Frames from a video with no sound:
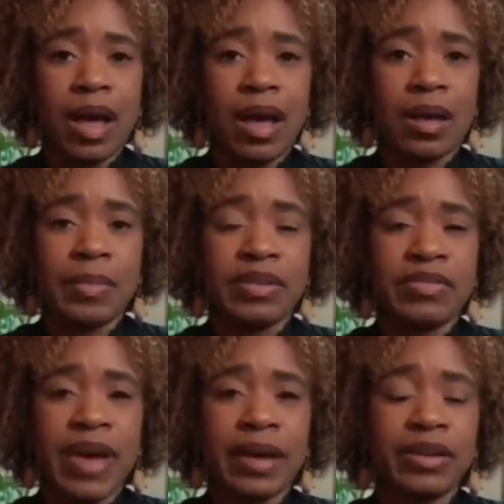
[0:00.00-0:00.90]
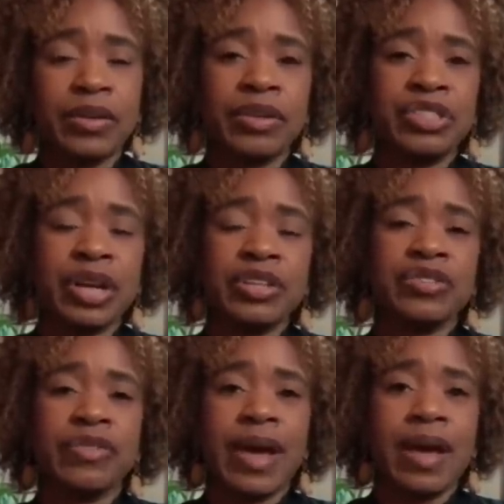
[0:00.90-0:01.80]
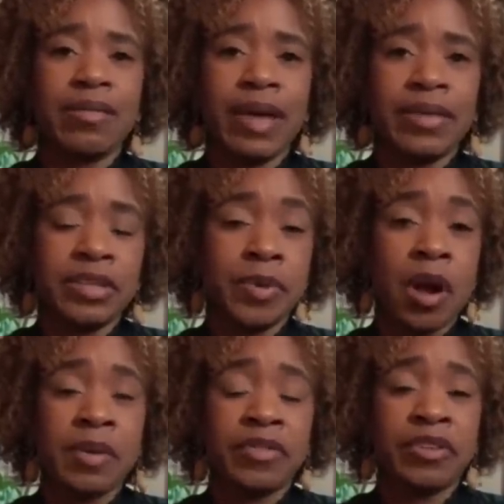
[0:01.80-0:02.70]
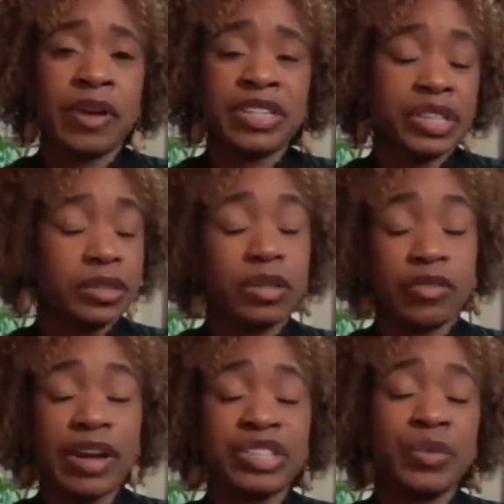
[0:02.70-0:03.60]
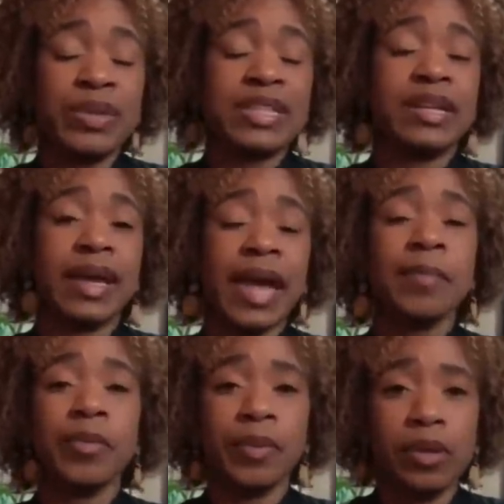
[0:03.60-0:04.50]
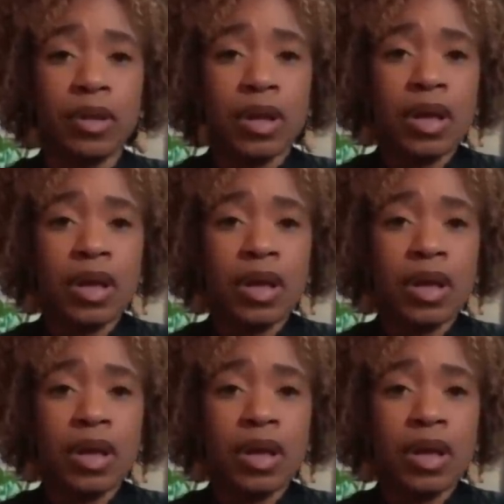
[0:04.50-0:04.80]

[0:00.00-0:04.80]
In fact, you know, the judge found that the Department of Correction was incapable